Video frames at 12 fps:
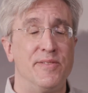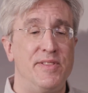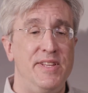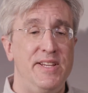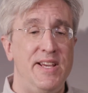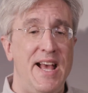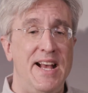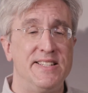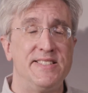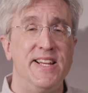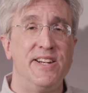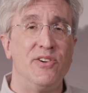the
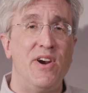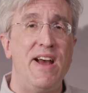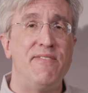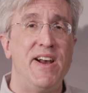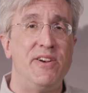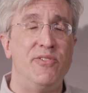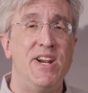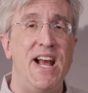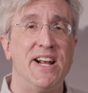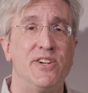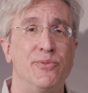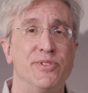X-10 graphite
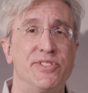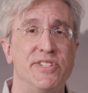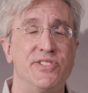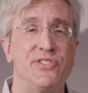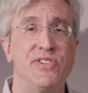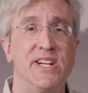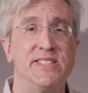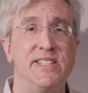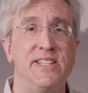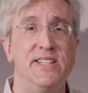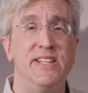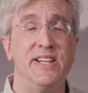reactor was
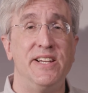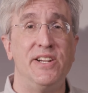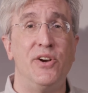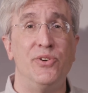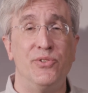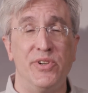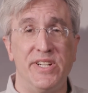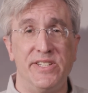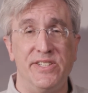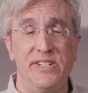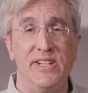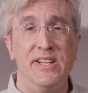constructed at Oak
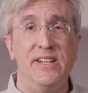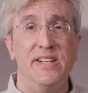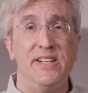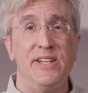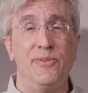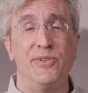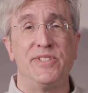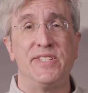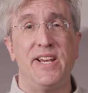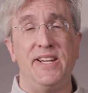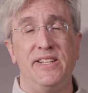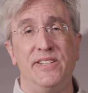Ridge. It was
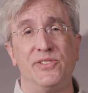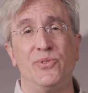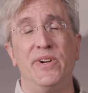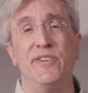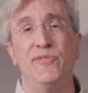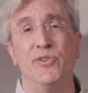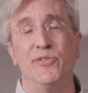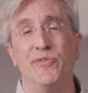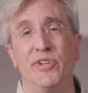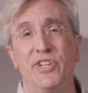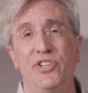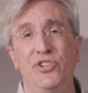a
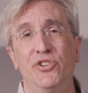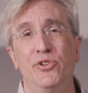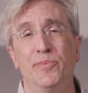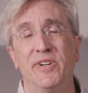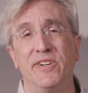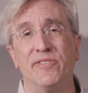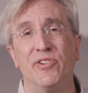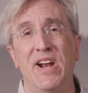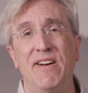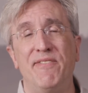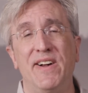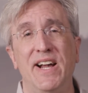24-foot cube of
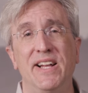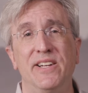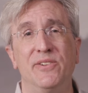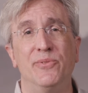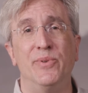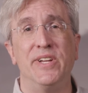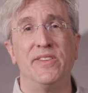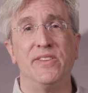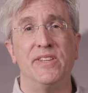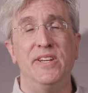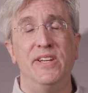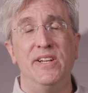graphite
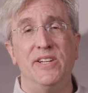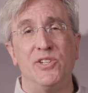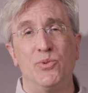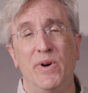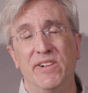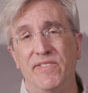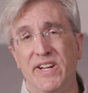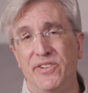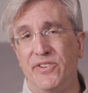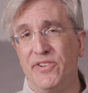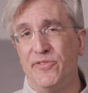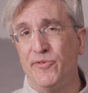with
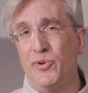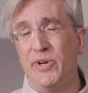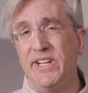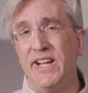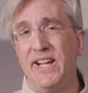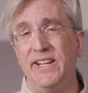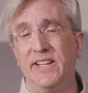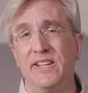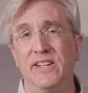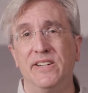1,248